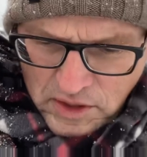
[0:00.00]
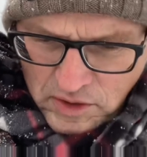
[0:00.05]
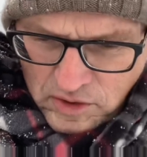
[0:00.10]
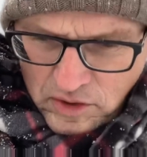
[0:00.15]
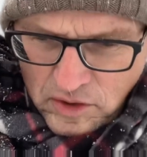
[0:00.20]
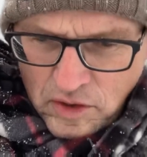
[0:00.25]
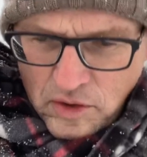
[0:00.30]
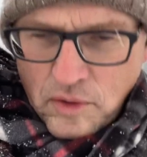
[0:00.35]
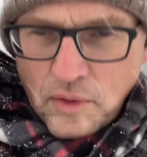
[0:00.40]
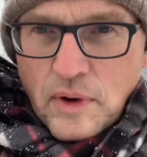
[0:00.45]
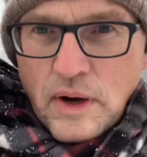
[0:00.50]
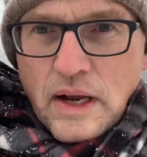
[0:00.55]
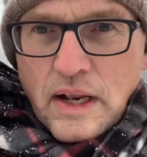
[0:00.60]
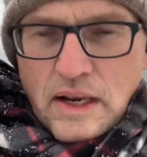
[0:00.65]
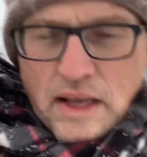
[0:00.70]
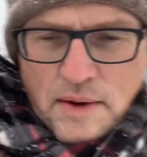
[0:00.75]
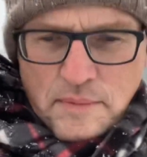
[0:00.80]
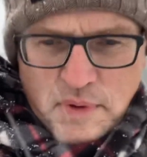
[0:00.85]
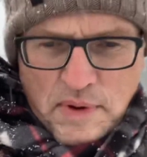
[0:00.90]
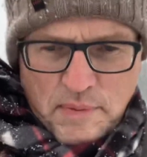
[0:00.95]
So uh,
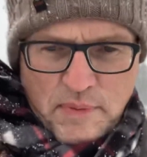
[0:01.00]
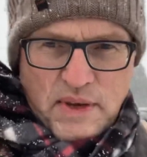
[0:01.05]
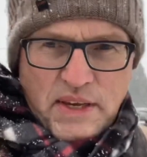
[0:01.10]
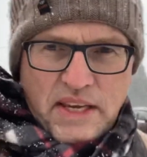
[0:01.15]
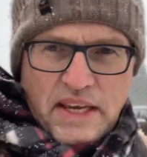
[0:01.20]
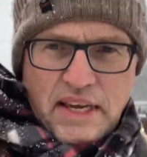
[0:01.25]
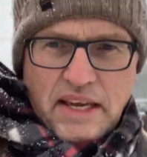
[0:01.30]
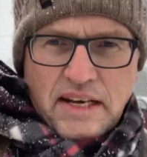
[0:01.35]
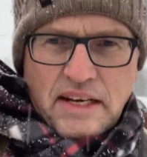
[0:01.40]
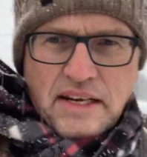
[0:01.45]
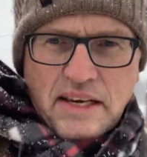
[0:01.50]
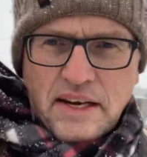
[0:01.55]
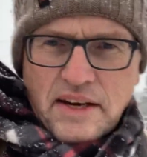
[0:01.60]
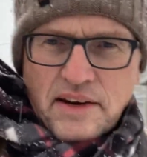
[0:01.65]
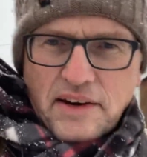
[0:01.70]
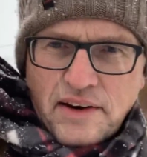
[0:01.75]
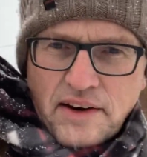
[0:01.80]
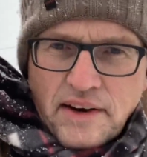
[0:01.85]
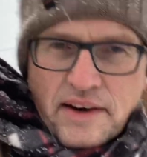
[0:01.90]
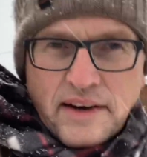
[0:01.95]
let me begin
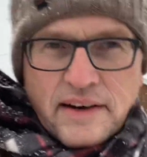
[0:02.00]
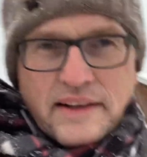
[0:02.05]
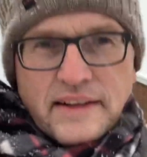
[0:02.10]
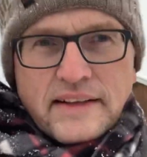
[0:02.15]
here.